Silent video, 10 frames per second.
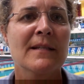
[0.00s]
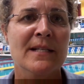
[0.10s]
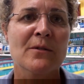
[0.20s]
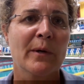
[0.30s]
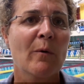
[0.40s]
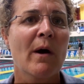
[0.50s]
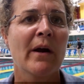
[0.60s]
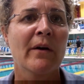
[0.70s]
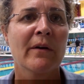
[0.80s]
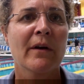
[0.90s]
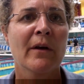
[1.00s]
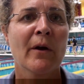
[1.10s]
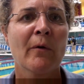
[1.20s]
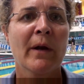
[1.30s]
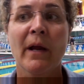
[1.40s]
that's required, you
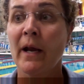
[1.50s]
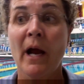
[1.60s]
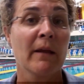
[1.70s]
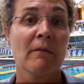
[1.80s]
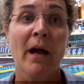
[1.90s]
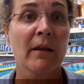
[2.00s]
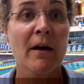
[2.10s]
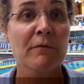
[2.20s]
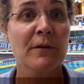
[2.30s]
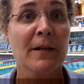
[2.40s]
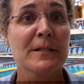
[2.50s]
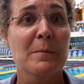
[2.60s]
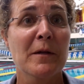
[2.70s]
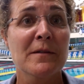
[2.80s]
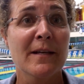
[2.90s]
know, and I love
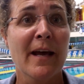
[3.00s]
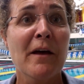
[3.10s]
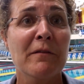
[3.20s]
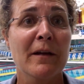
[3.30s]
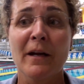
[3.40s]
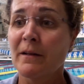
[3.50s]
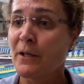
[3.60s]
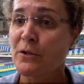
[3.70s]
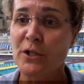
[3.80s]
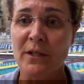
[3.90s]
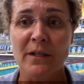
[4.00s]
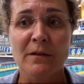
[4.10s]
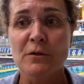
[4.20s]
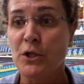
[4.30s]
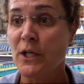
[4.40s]
Elizabeth to death, and I think
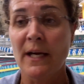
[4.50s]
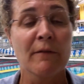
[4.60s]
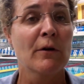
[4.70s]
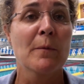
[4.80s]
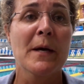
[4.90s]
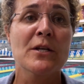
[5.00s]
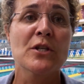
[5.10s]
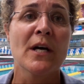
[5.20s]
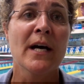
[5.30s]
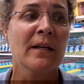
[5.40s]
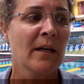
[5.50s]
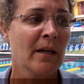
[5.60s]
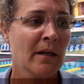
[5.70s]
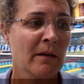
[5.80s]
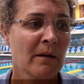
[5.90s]
she gave it her best shot,
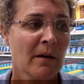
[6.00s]
and